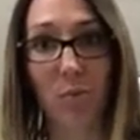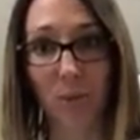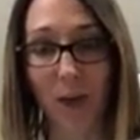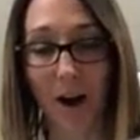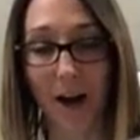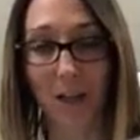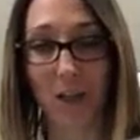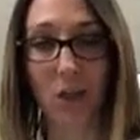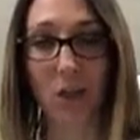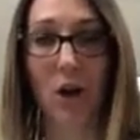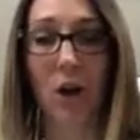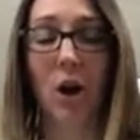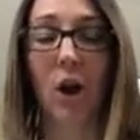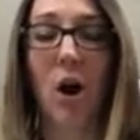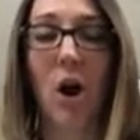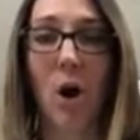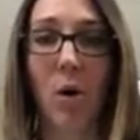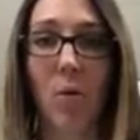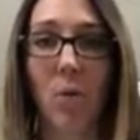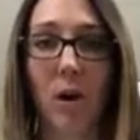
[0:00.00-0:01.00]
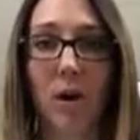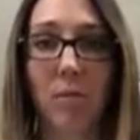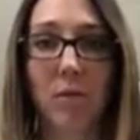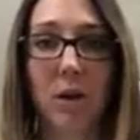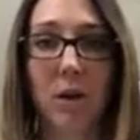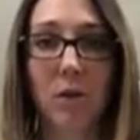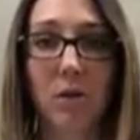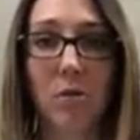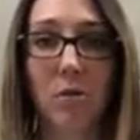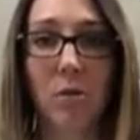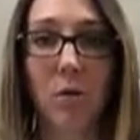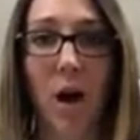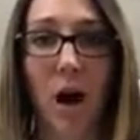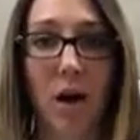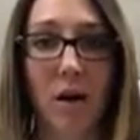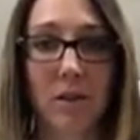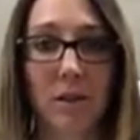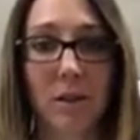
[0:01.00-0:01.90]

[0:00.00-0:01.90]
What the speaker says: pressure when we do our